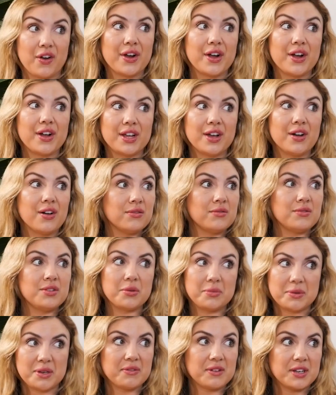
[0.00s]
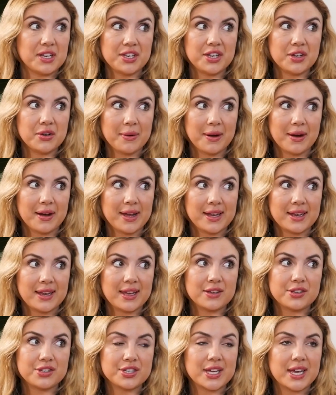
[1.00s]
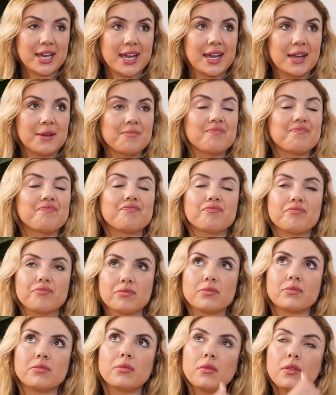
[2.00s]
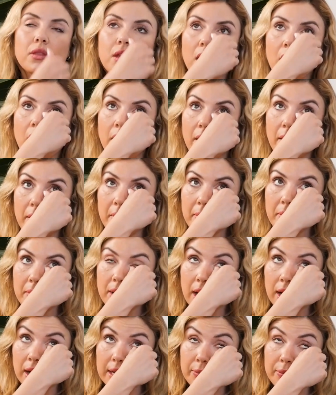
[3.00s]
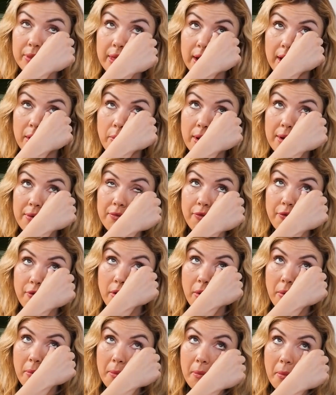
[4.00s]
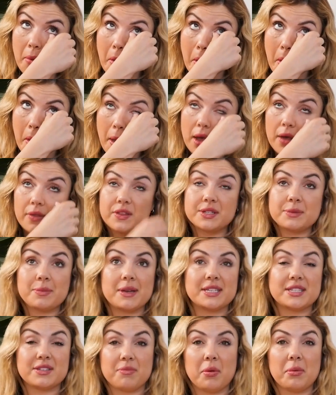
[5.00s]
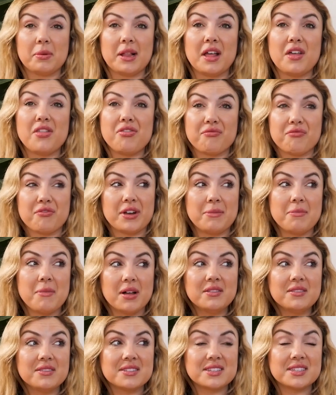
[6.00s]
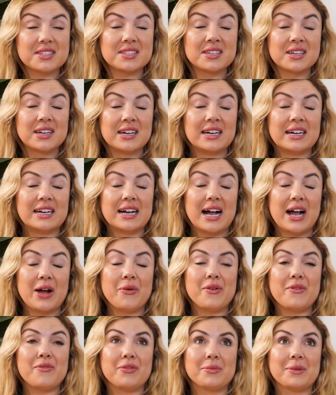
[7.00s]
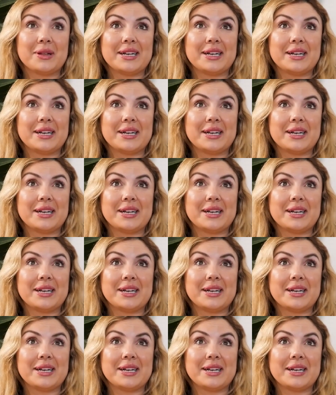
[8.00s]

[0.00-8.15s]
very early on. Nobody really knew about ADHD. And I went from, in the space of probably like 3 months, I went from